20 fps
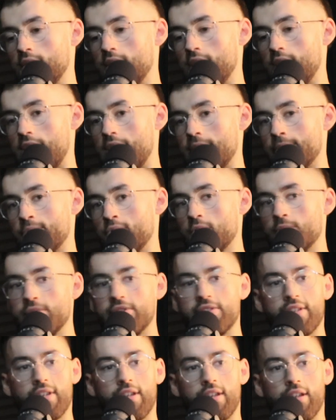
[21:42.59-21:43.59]
I'd probably
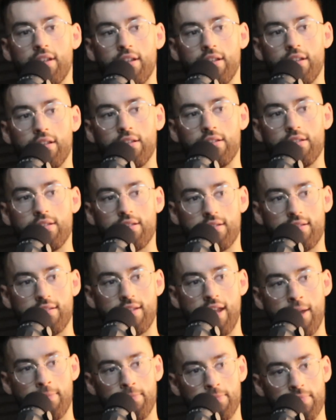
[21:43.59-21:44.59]
say
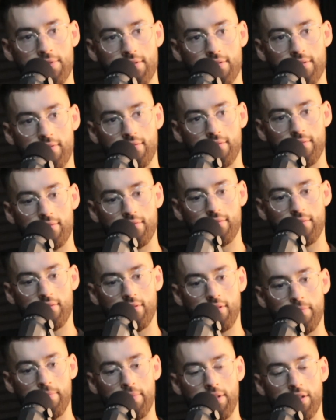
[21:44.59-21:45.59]
steps,
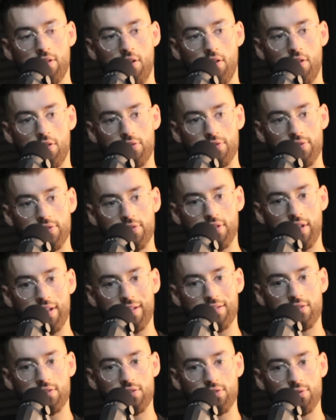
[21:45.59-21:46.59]
because
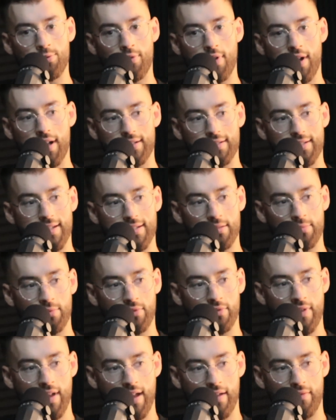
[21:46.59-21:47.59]
it's so
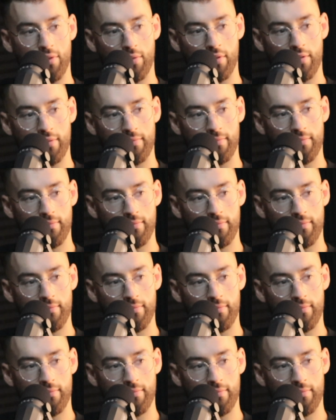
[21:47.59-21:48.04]
accessible for everyone.